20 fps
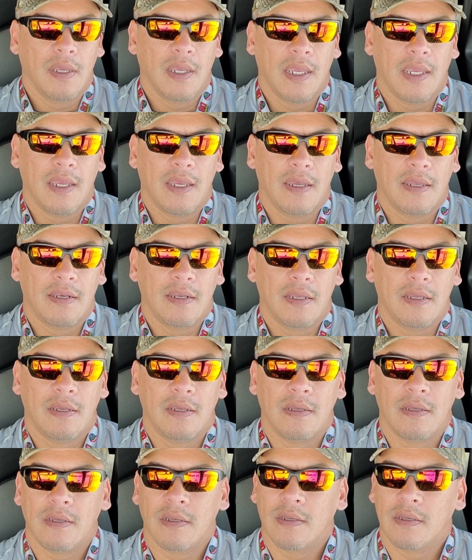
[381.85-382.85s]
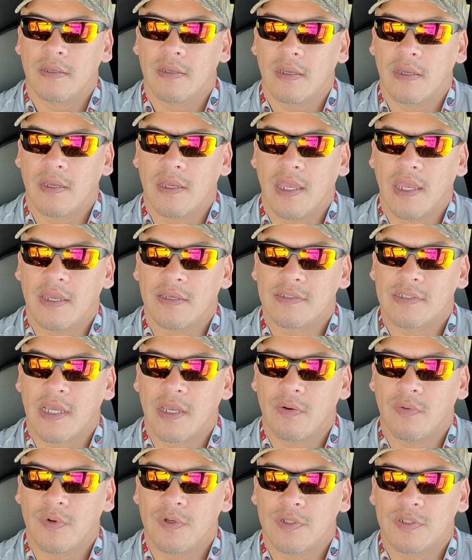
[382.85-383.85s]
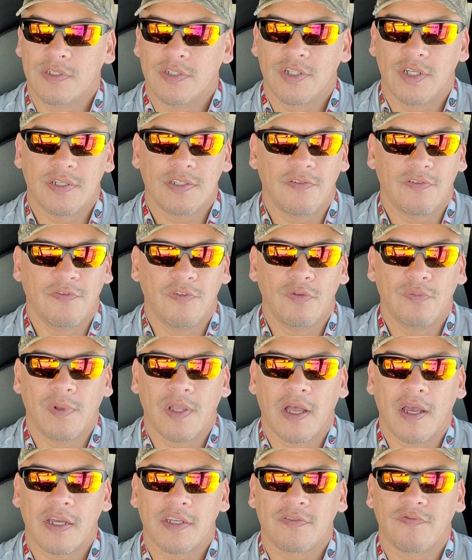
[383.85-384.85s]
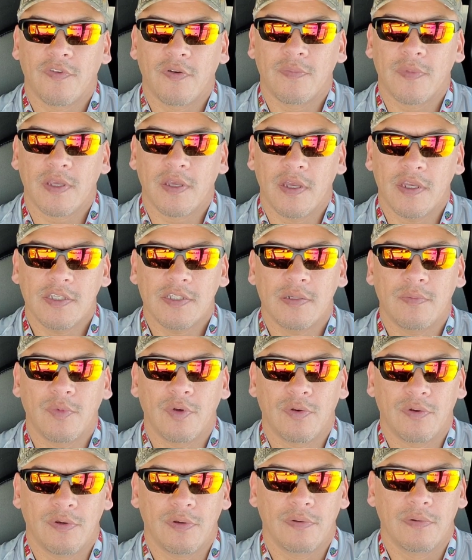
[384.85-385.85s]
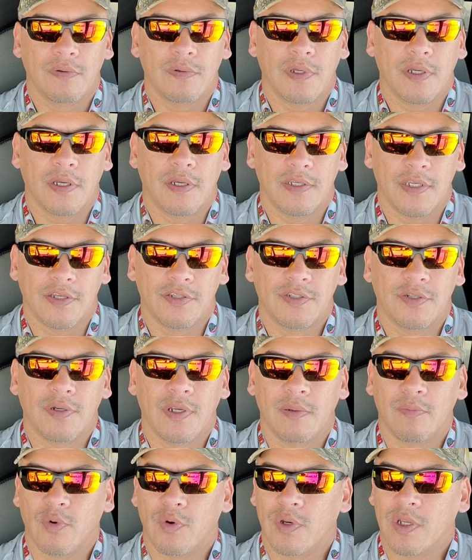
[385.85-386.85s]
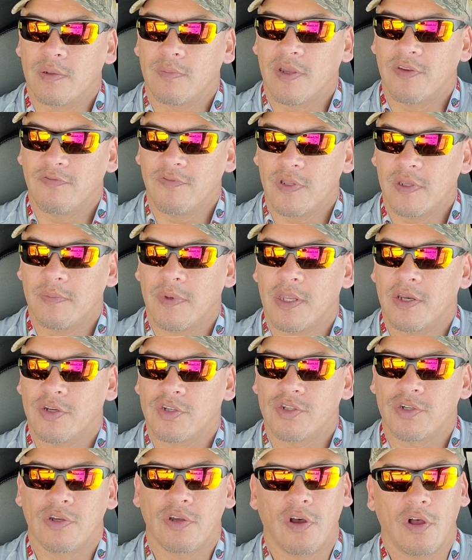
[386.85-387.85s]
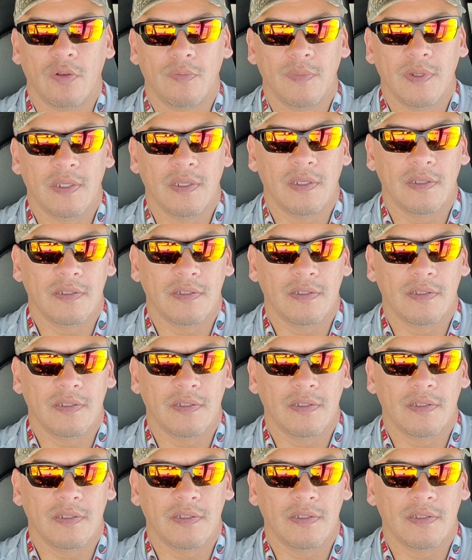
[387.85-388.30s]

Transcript: And as I was just a few blocks from the customer yesterday morning, my fleet manager called me